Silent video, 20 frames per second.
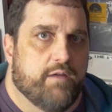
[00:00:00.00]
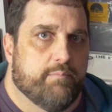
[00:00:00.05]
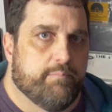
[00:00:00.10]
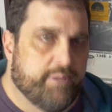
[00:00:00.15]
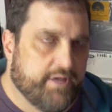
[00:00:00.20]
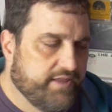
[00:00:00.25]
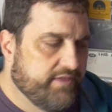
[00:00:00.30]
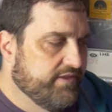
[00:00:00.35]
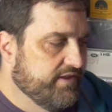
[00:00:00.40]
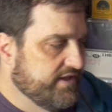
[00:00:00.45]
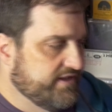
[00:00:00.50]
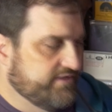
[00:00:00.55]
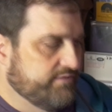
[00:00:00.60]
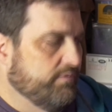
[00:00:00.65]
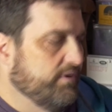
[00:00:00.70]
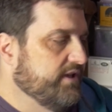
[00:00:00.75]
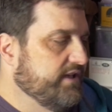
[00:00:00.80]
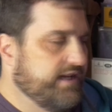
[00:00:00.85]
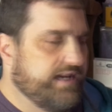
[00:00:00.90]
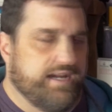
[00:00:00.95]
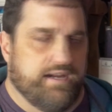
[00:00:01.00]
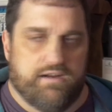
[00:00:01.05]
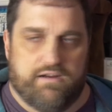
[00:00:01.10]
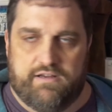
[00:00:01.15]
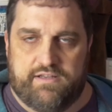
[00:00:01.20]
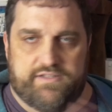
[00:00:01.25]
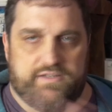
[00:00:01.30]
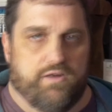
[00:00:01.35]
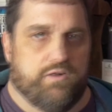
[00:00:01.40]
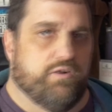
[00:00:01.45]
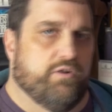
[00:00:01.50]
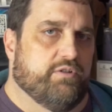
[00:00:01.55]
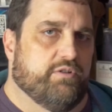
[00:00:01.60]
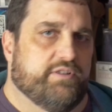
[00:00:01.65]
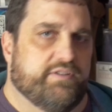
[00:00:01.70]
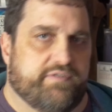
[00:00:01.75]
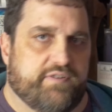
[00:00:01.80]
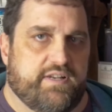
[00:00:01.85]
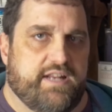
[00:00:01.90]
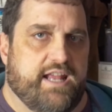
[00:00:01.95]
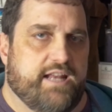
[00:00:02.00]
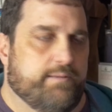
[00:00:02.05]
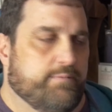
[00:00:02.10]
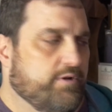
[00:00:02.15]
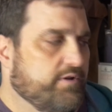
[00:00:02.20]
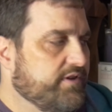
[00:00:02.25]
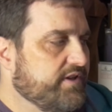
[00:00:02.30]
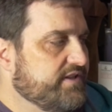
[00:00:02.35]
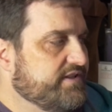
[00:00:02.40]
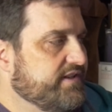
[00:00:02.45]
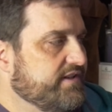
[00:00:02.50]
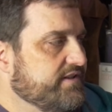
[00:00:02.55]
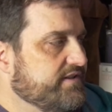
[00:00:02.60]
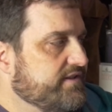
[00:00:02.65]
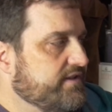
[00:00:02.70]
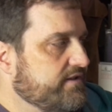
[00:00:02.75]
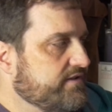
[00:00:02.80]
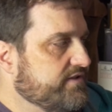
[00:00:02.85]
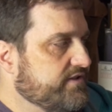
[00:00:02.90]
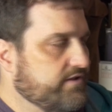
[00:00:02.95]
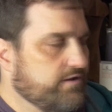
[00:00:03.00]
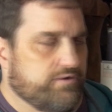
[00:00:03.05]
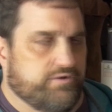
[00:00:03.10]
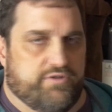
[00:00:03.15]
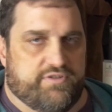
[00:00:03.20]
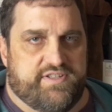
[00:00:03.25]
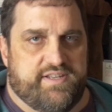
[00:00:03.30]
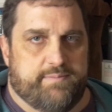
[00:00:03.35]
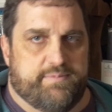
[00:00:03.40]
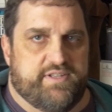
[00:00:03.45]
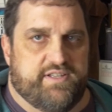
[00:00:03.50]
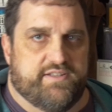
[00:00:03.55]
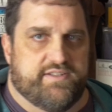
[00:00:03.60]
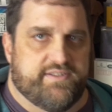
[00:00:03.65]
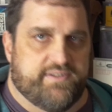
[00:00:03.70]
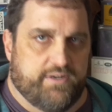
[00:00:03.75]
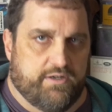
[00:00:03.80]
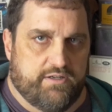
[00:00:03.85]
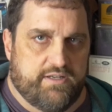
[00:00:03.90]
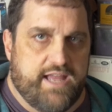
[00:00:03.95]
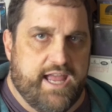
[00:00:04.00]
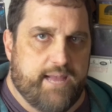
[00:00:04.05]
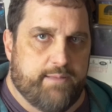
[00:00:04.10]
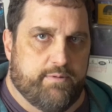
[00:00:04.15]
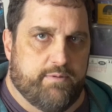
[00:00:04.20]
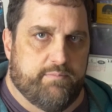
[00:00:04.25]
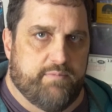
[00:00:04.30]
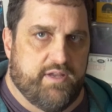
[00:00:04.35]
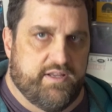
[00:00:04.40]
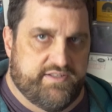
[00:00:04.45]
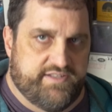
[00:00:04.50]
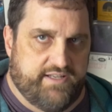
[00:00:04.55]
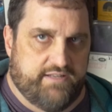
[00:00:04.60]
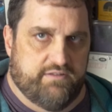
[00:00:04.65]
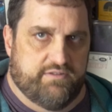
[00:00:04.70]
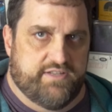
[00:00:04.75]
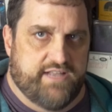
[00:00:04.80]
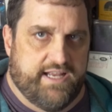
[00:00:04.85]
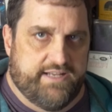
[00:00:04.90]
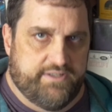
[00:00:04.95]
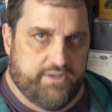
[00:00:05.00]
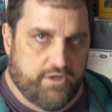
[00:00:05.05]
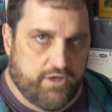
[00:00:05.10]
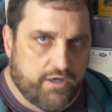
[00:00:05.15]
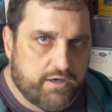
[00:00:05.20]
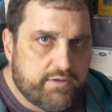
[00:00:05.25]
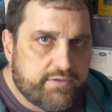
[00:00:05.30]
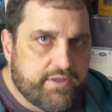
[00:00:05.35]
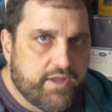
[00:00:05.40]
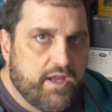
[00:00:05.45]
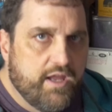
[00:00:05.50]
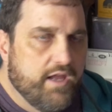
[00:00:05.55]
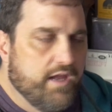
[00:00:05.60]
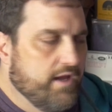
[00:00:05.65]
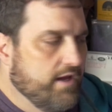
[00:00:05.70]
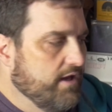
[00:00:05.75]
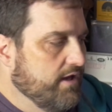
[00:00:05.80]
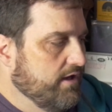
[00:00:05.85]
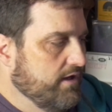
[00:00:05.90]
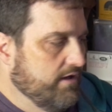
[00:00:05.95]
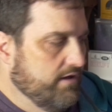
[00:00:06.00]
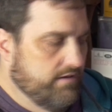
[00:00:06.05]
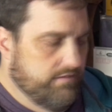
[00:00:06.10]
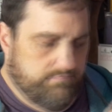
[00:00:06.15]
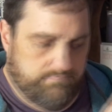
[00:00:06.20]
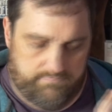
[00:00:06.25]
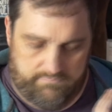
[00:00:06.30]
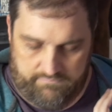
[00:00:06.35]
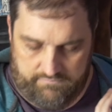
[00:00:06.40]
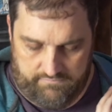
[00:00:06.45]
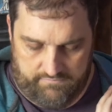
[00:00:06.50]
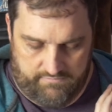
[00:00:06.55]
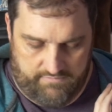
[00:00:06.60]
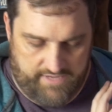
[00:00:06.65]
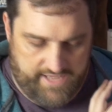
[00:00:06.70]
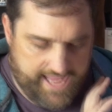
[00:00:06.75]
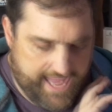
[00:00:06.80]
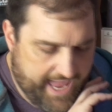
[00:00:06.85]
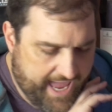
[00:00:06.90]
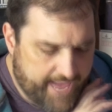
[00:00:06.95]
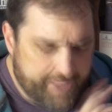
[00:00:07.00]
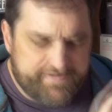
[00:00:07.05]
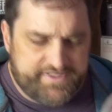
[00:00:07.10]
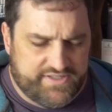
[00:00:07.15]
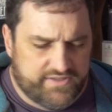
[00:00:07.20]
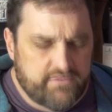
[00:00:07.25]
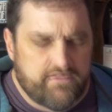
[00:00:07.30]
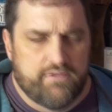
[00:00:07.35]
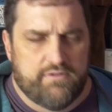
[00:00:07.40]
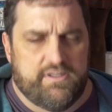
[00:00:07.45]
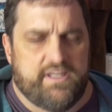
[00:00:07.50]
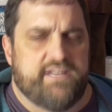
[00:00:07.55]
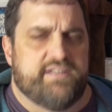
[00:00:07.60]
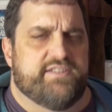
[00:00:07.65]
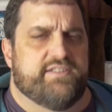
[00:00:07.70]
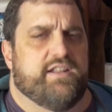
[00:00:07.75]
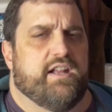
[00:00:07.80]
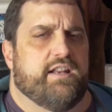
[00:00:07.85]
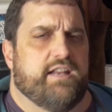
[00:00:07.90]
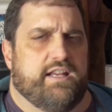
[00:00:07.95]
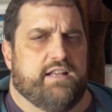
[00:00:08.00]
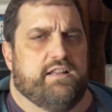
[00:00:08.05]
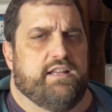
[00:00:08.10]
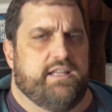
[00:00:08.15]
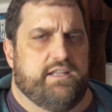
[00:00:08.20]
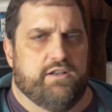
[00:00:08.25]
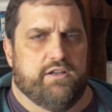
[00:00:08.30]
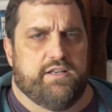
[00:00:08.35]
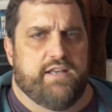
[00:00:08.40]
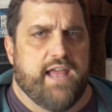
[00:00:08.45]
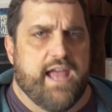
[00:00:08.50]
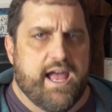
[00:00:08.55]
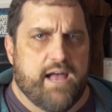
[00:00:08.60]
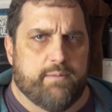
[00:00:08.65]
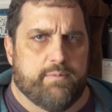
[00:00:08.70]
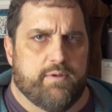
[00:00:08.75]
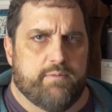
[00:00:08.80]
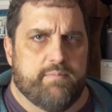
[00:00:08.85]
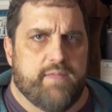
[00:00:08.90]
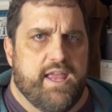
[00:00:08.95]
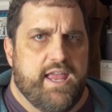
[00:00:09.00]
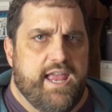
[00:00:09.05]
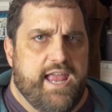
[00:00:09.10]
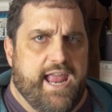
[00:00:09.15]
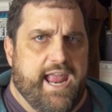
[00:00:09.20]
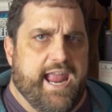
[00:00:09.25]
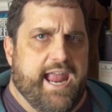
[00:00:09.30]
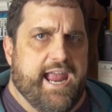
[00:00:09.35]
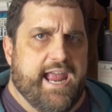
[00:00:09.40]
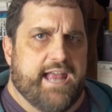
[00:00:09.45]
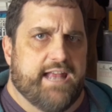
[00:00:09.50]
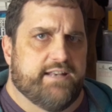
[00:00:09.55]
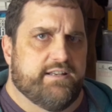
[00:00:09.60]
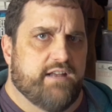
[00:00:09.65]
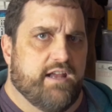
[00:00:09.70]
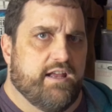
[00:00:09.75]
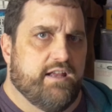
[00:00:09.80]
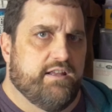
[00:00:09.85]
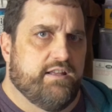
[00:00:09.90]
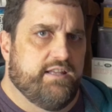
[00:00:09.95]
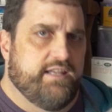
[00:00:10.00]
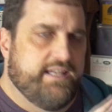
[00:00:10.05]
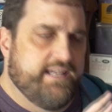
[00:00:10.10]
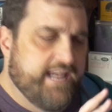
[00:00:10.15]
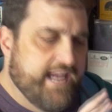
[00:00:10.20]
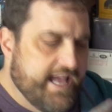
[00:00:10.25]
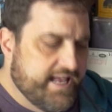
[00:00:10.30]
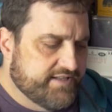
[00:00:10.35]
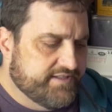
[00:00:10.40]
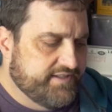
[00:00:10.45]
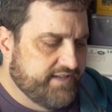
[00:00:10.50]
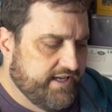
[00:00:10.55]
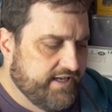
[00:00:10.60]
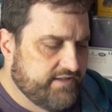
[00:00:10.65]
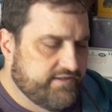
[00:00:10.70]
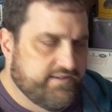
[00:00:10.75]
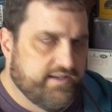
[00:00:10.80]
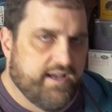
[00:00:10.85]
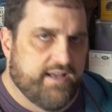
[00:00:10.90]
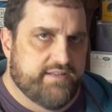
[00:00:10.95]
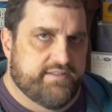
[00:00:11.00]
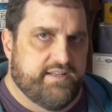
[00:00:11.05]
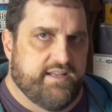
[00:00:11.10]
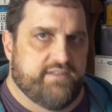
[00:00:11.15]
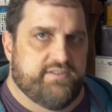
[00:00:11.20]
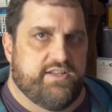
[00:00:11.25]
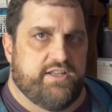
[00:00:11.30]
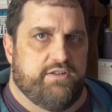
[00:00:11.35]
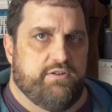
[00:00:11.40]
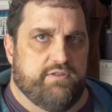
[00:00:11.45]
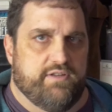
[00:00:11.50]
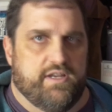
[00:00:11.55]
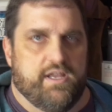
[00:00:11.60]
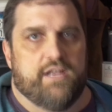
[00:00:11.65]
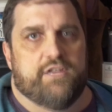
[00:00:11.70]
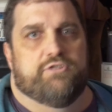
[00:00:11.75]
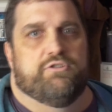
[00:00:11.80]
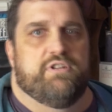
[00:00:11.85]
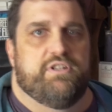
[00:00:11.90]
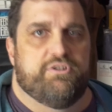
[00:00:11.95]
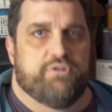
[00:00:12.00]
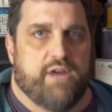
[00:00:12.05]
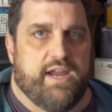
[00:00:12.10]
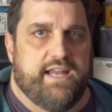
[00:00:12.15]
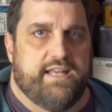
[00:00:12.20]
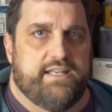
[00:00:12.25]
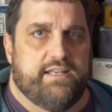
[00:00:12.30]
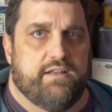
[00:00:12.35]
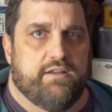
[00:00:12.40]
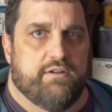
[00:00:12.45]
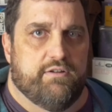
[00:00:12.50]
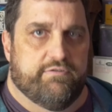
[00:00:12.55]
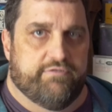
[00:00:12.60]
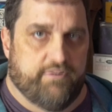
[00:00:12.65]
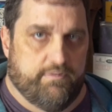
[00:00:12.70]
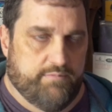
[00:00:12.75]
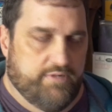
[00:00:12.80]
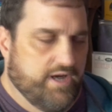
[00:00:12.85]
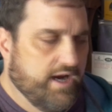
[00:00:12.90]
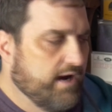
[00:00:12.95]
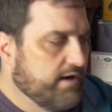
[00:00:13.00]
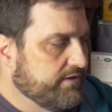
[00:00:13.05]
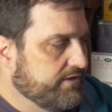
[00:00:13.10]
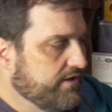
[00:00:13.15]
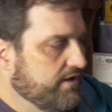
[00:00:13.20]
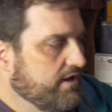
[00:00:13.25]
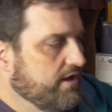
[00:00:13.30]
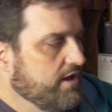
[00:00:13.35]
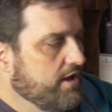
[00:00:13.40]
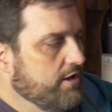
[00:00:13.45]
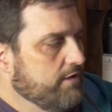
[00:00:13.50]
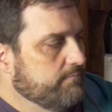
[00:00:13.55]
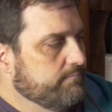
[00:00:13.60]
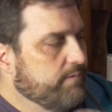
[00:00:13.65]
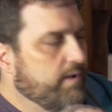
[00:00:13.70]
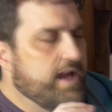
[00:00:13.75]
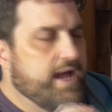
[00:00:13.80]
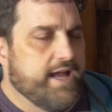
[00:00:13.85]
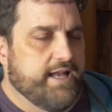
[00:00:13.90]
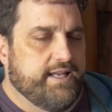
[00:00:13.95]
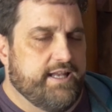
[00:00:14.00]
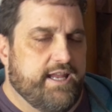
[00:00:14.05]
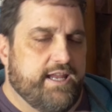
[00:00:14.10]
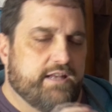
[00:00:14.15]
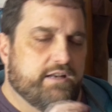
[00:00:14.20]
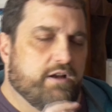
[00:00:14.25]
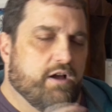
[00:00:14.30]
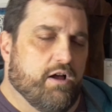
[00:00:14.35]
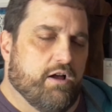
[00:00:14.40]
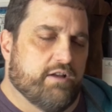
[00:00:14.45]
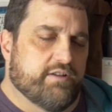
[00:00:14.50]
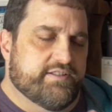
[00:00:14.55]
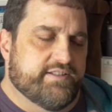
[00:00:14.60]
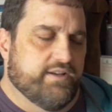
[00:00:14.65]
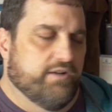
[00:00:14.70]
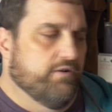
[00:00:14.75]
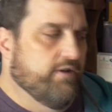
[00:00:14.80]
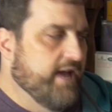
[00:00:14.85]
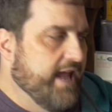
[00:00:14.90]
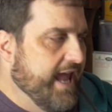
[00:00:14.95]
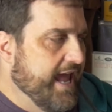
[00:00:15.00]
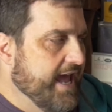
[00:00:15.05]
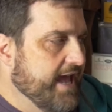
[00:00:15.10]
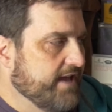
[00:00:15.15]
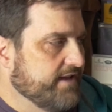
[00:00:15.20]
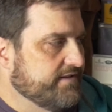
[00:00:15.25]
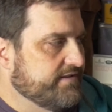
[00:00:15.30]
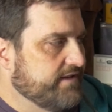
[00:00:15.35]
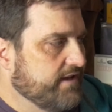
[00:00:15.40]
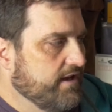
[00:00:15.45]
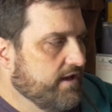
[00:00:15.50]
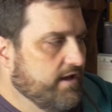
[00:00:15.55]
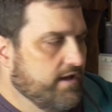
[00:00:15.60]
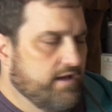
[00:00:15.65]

But this one here is a whole different animal. This is Sturgill Simpson's third album, A Sailor's Guide to Earth. Absolutely stunningly good album. And yes, it does continue the country train from Garth, but it also has